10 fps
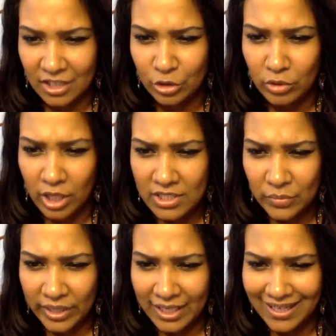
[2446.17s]
you
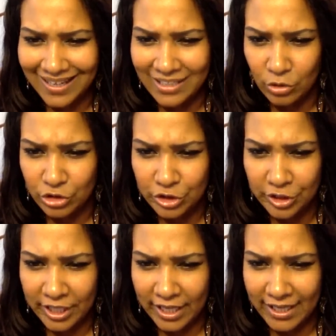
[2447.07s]
lost weight and your
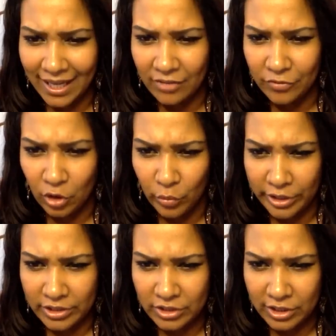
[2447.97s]
sugar daddy out of
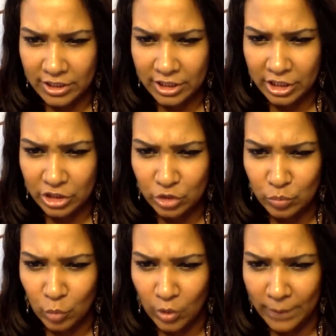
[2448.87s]
nowhere started to get
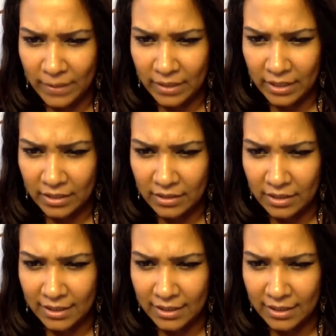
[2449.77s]
you more money